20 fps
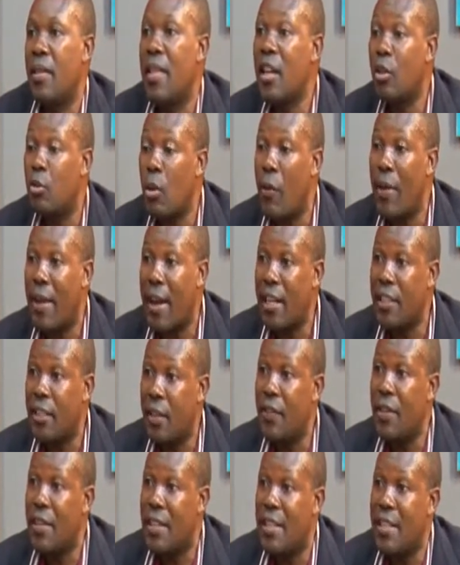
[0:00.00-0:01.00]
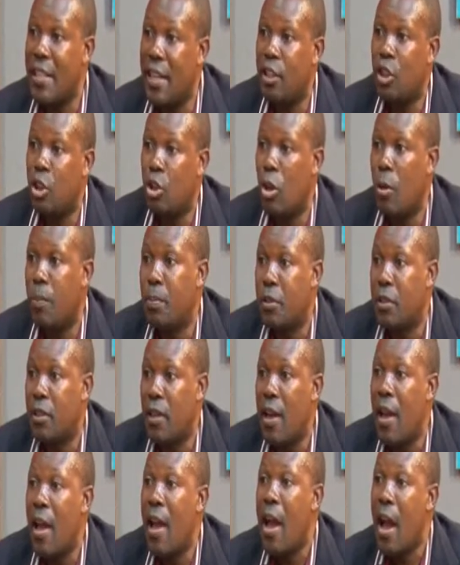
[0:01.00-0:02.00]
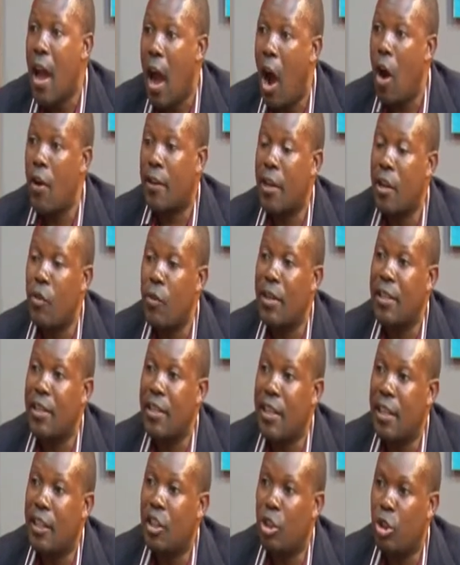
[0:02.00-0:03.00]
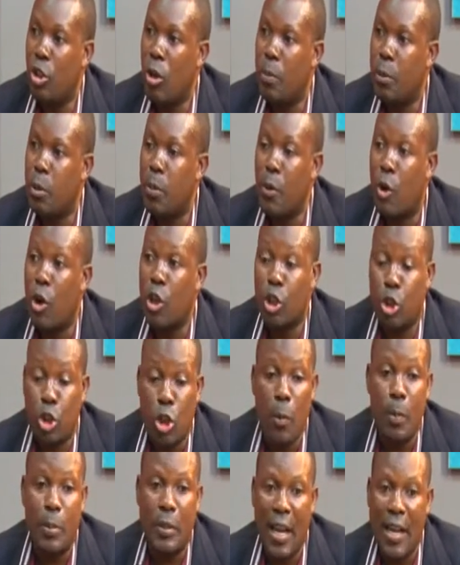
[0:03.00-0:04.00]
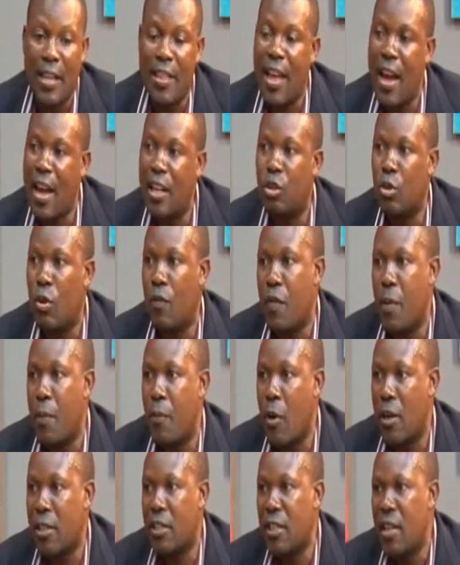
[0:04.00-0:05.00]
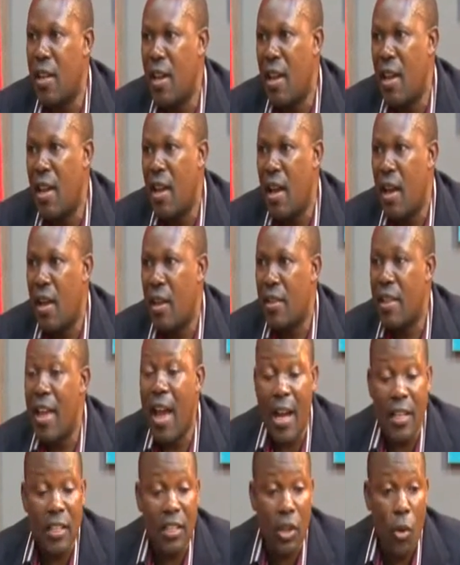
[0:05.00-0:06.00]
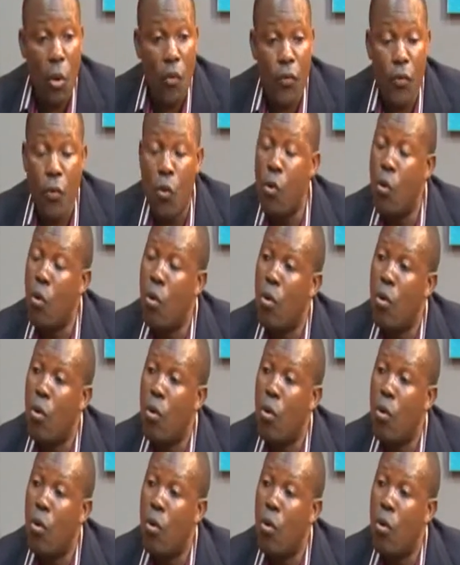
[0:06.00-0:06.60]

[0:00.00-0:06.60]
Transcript: That's why we can't even create jobs. How can we create jobs? Because jobs are in the hands of the hands of